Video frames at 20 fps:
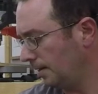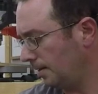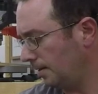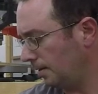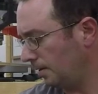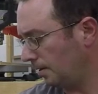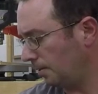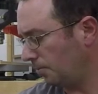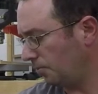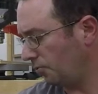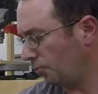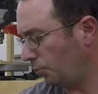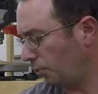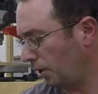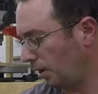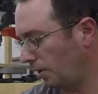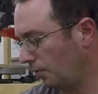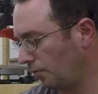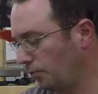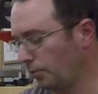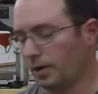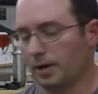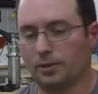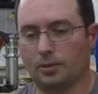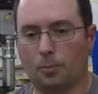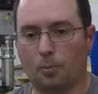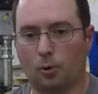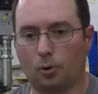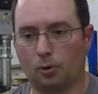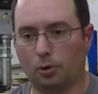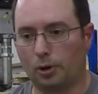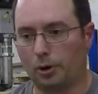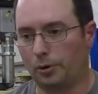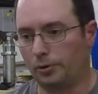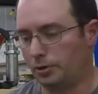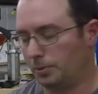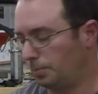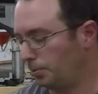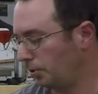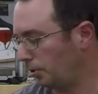From what I've read, the more load
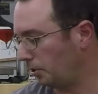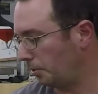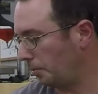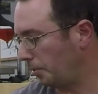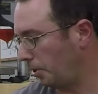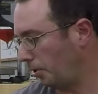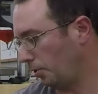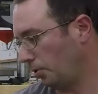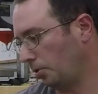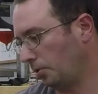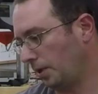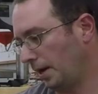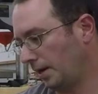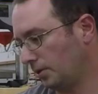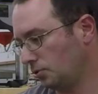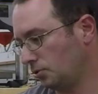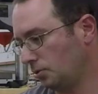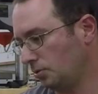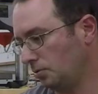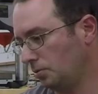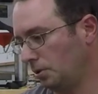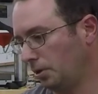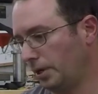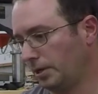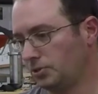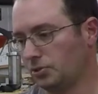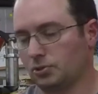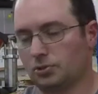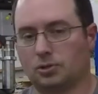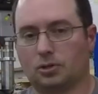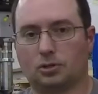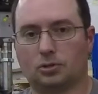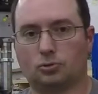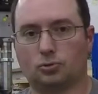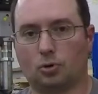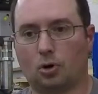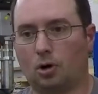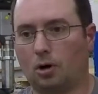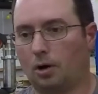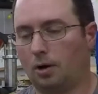you put on the motor, actually the less it's going to
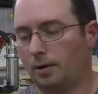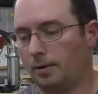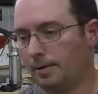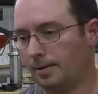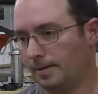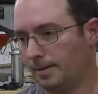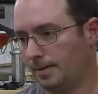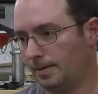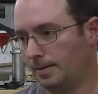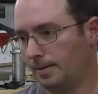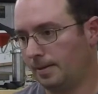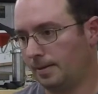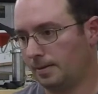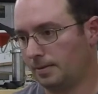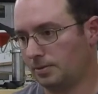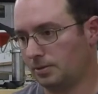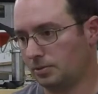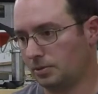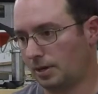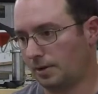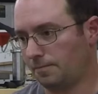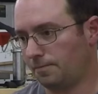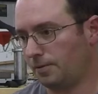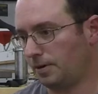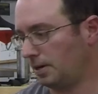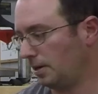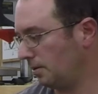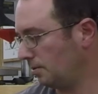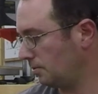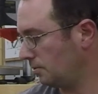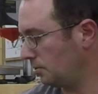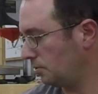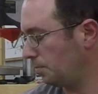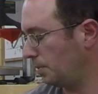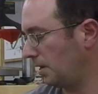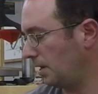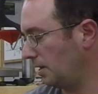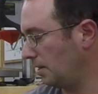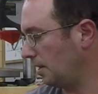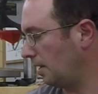draw, because it's not
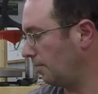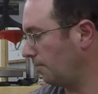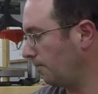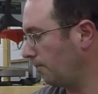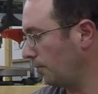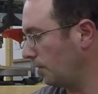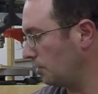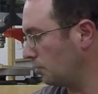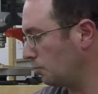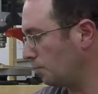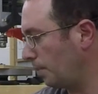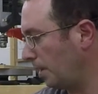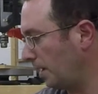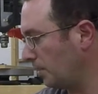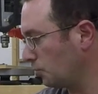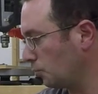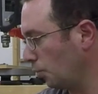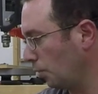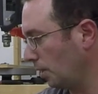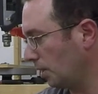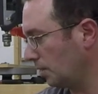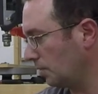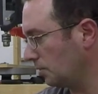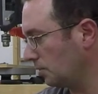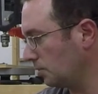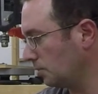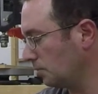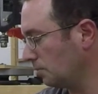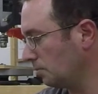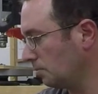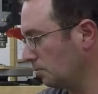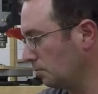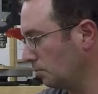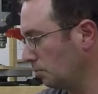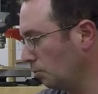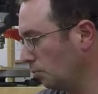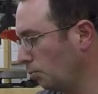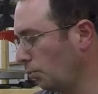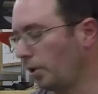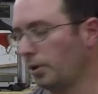spinning in that free space where it can just
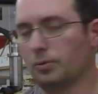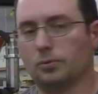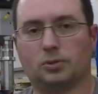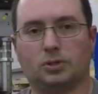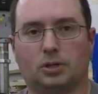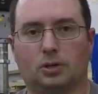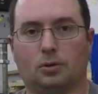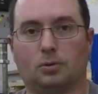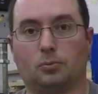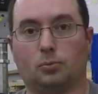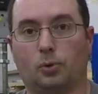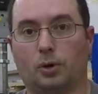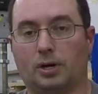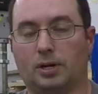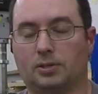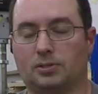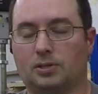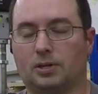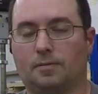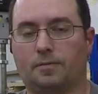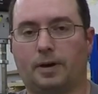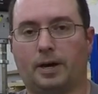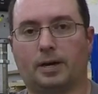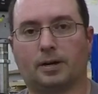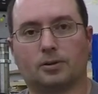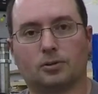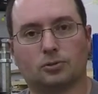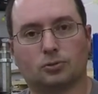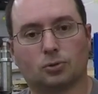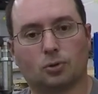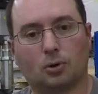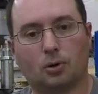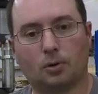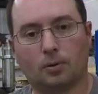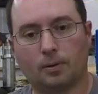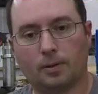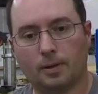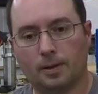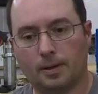run itself out of control.